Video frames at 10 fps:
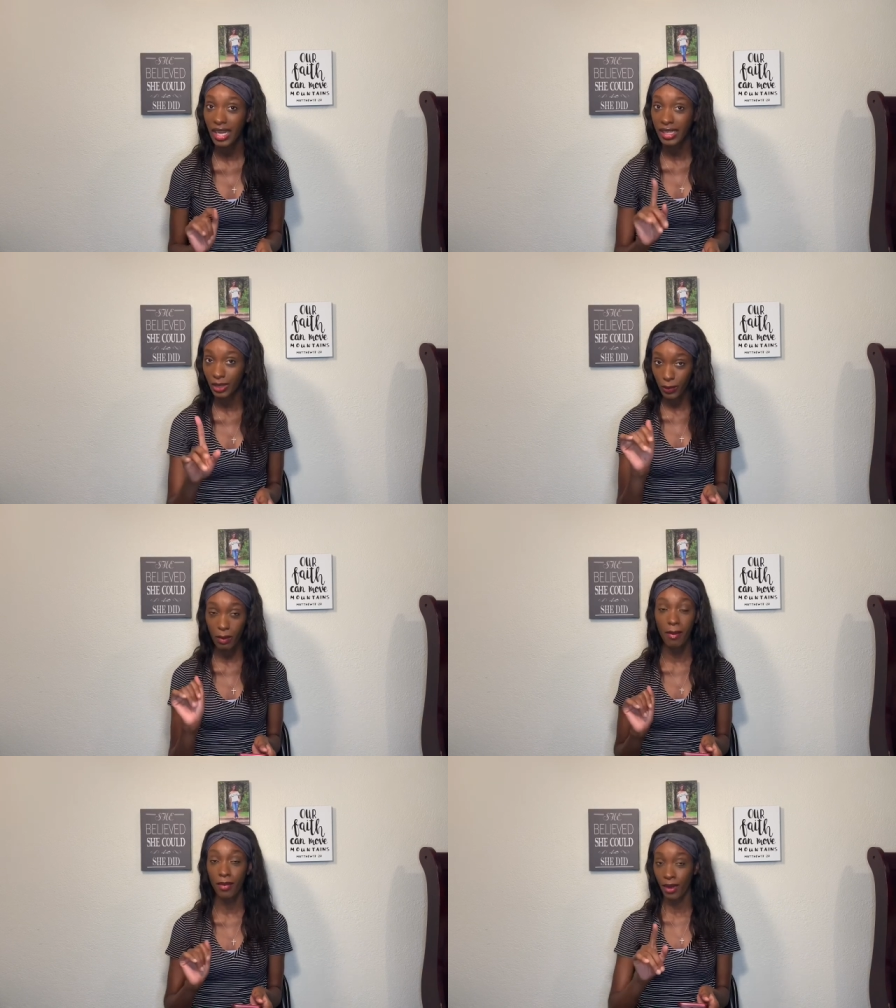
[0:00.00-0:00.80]

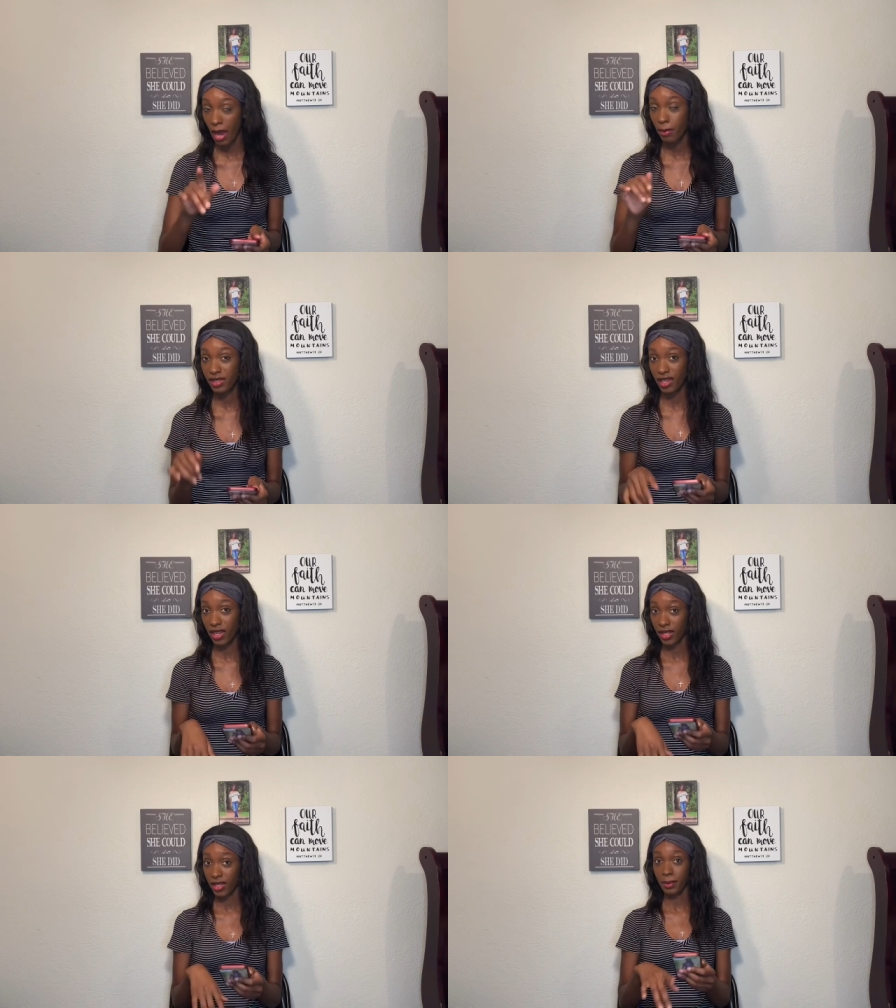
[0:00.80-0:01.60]
Remember, I put y'all
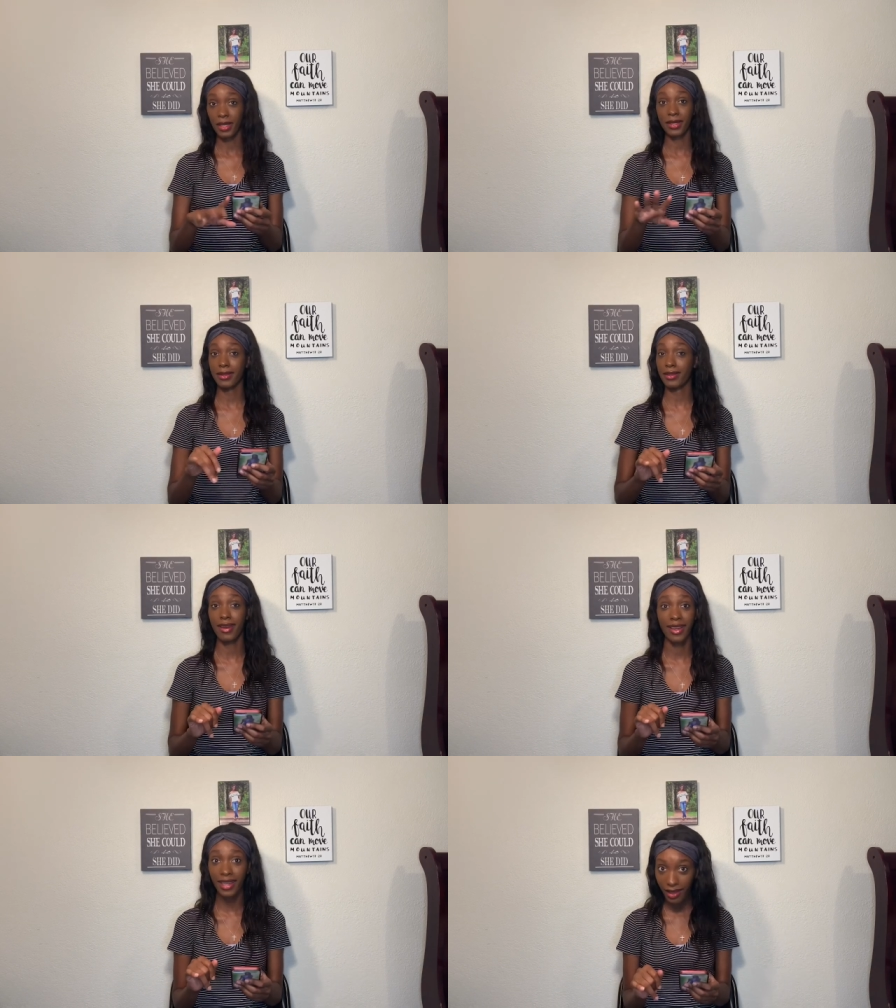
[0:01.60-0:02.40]
on, because
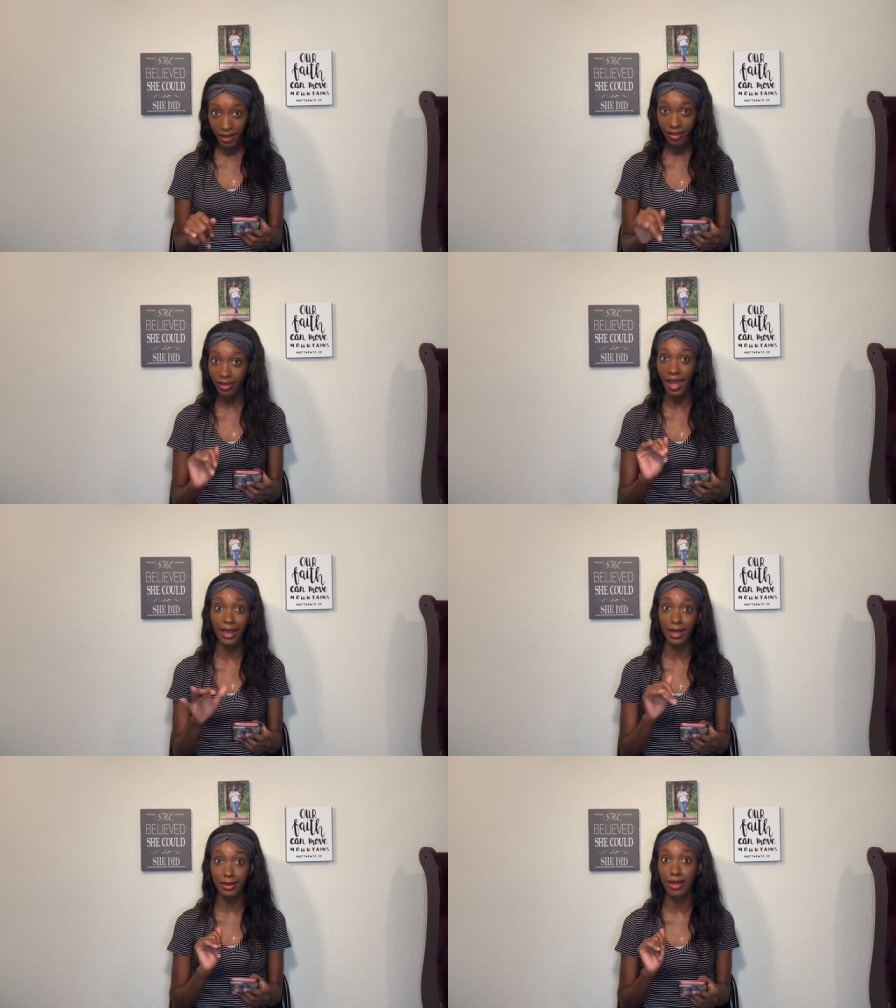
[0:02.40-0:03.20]
honey, that
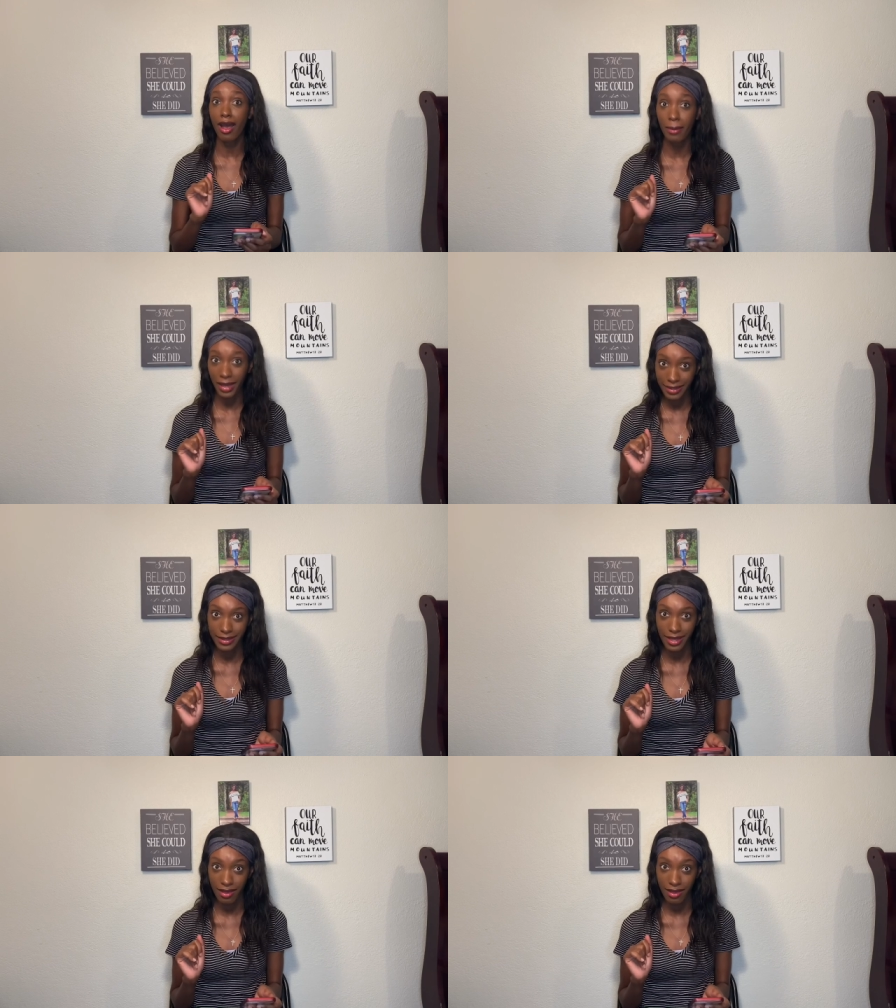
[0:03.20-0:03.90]
is amazing.